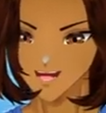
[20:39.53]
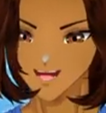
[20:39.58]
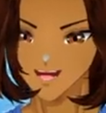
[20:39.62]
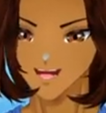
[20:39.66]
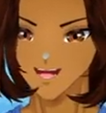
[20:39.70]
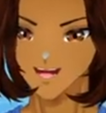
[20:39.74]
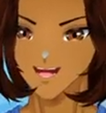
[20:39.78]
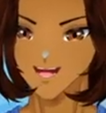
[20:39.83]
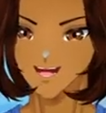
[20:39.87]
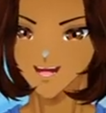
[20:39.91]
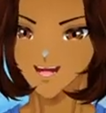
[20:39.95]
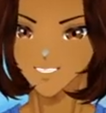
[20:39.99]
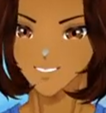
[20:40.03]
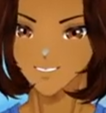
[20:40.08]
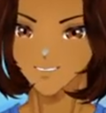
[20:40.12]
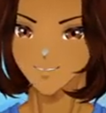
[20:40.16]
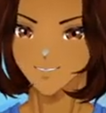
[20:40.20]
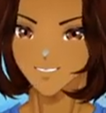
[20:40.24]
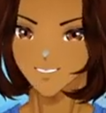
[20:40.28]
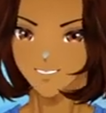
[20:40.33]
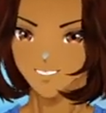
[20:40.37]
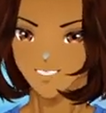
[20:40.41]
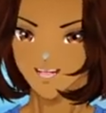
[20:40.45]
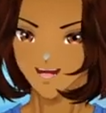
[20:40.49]
Are you
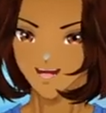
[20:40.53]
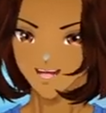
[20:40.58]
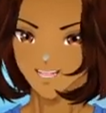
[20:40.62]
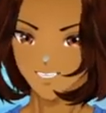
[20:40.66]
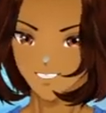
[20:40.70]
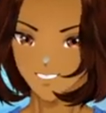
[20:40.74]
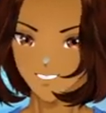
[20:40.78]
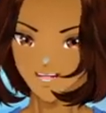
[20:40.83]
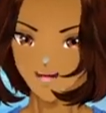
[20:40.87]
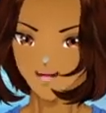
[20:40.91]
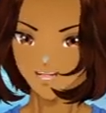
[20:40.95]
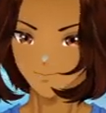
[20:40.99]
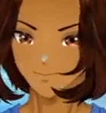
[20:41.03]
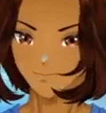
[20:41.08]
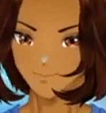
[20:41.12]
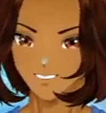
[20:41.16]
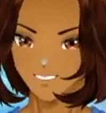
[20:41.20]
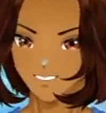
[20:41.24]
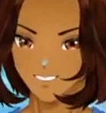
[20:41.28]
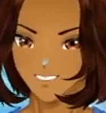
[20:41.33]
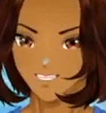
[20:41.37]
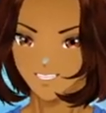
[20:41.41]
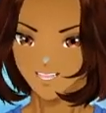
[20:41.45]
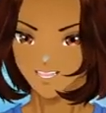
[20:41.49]
sure you caught
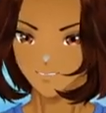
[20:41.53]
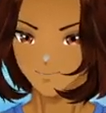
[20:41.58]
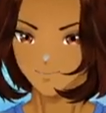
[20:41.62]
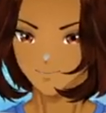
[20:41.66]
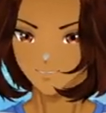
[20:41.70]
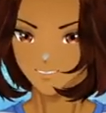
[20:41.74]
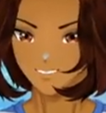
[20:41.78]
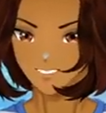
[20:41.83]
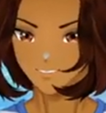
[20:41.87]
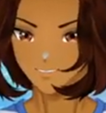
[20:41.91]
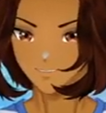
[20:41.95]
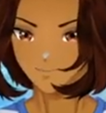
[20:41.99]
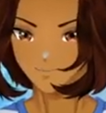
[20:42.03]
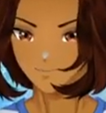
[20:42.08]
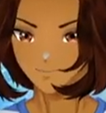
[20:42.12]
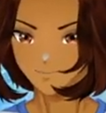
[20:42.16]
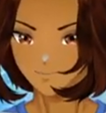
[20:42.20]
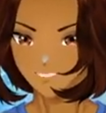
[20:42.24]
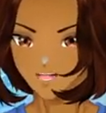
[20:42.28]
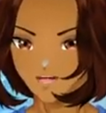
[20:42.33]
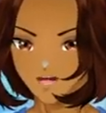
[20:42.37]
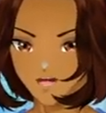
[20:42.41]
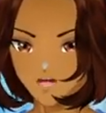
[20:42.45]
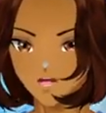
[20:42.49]
me through
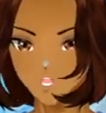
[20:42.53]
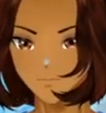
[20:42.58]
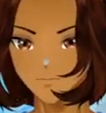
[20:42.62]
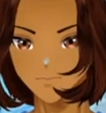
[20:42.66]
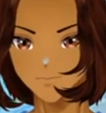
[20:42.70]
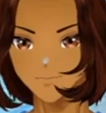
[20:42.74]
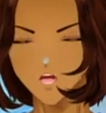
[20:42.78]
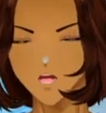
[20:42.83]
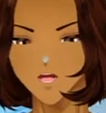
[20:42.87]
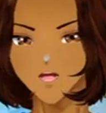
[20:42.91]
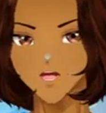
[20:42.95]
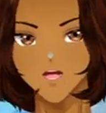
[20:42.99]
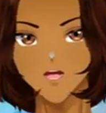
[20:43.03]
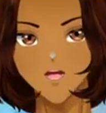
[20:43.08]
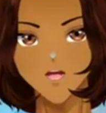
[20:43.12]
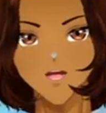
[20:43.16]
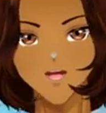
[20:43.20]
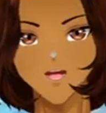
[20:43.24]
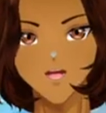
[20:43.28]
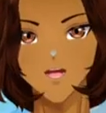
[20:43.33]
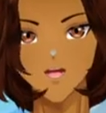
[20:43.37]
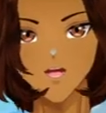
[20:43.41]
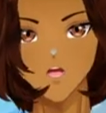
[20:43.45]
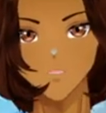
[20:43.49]
cross?
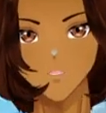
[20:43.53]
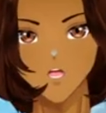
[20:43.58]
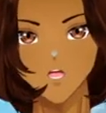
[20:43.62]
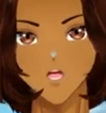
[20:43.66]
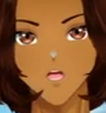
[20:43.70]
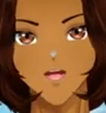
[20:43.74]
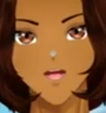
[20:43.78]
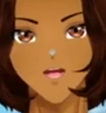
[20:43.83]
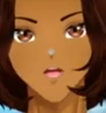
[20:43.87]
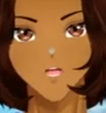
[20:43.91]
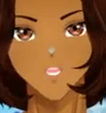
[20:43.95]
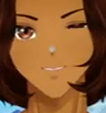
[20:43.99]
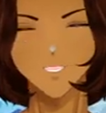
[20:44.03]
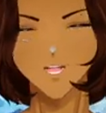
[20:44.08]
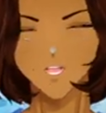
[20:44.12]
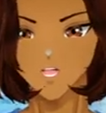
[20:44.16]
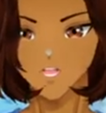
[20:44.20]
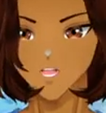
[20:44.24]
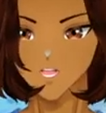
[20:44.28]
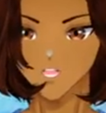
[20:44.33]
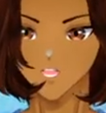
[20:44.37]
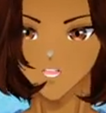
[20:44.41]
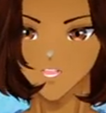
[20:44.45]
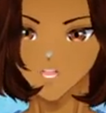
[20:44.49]
I mean, I think
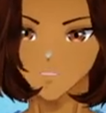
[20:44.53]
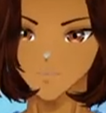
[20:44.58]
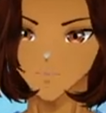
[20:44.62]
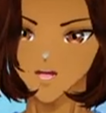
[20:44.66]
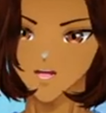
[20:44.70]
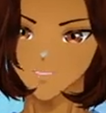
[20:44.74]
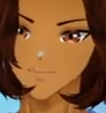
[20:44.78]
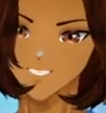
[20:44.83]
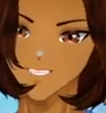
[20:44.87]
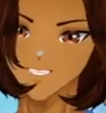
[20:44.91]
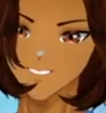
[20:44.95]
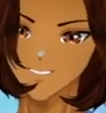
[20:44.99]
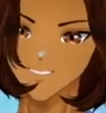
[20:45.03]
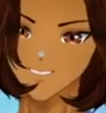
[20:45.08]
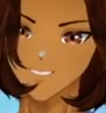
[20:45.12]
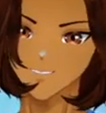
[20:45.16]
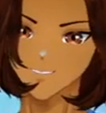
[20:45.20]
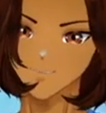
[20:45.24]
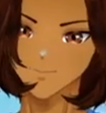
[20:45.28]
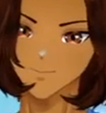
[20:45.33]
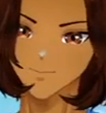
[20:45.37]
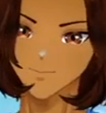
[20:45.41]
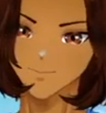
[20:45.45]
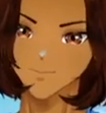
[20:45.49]
maybe.
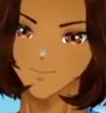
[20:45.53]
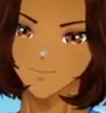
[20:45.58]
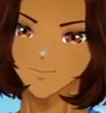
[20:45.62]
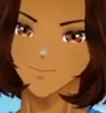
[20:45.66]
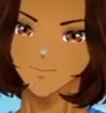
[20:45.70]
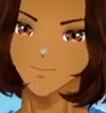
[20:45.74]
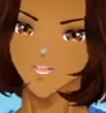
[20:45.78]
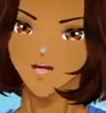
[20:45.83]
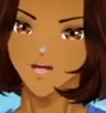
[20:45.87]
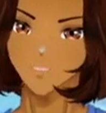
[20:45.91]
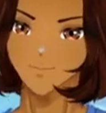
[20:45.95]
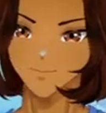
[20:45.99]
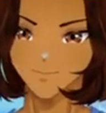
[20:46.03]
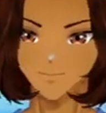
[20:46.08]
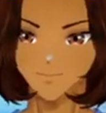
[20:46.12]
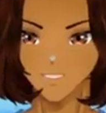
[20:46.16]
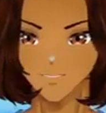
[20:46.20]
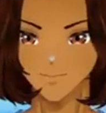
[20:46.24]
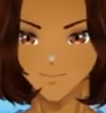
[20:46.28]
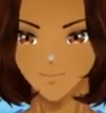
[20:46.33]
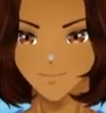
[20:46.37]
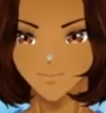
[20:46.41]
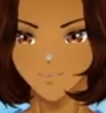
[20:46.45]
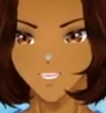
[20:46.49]
I'm pretty
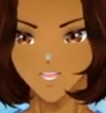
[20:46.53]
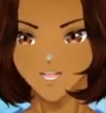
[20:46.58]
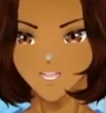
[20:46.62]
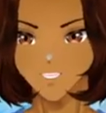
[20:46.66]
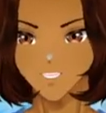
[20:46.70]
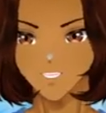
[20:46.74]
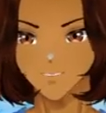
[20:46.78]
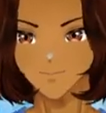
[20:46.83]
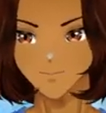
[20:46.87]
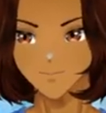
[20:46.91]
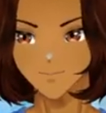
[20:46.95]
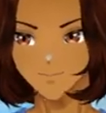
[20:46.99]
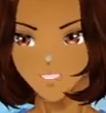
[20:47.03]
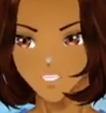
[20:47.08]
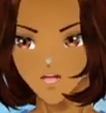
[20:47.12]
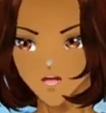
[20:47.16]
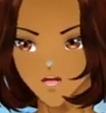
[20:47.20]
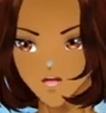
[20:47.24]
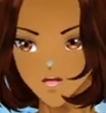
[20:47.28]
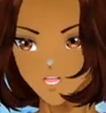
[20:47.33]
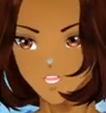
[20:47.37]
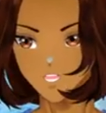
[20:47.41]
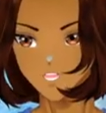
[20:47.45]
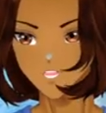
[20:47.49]
sure, like,
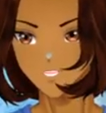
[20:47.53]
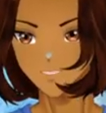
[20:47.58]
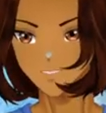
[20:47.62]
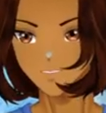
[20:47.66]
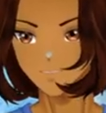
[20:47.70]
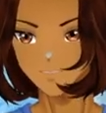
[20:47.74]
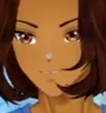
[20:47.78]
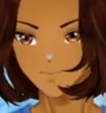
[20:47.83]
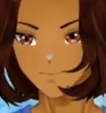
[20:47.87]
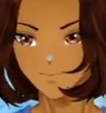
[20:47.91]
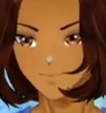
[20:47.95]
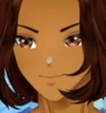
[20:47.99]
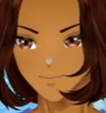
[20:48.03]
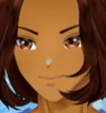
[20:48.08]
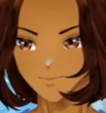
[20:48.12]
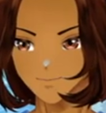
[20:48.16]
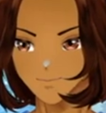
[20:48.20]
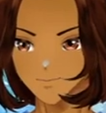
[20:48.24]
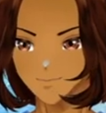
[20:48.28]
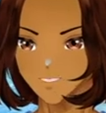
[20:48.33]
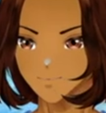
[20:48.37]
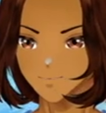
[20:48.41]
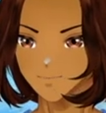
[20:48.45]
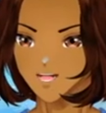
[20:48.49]
through
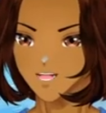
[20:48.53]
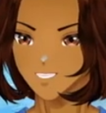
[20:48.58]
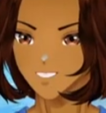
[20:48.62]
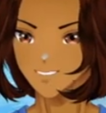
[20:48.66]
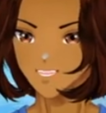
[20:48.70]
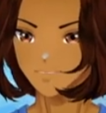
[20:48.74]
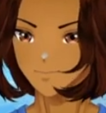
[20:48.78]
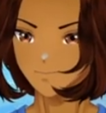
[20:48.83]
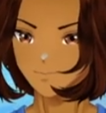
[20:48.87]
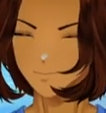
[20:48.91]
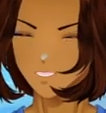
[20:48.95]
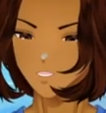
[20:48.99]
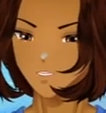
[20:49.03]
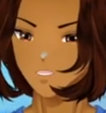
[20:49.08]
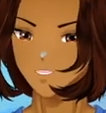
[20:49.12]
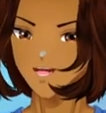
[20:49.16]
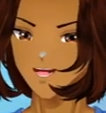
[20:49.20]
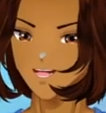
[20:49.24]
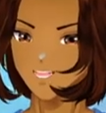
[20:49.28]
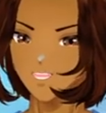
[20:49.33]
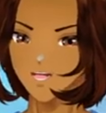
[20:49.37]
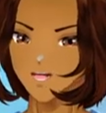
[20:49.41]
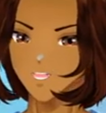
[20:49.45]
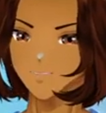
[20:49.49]
some way, shape, or form, I think
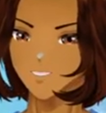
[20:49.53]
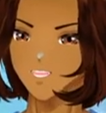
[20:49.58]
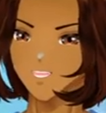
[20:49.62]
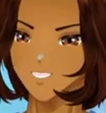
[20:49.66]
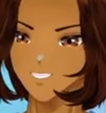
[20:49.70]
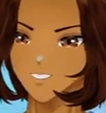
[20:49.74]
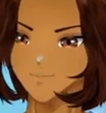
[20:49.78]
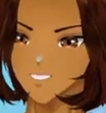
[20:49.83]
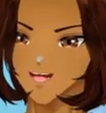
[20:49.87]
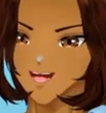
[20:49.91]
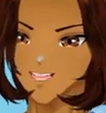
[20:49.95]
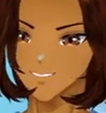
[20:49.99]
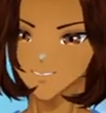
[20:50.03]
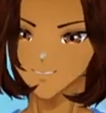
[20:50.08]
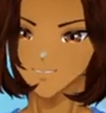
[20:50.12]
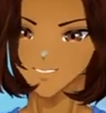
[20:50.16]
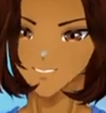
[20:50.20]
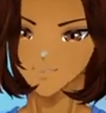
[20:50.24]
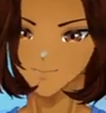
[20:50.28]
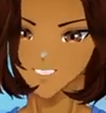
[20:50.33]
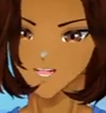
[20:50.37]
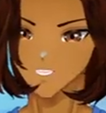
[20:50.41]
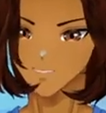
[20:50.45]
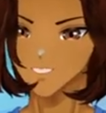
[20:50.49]
it would cross
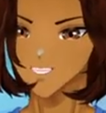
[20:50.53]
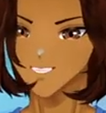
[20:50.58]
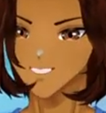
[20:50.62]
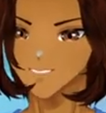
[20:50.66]
it, maybe.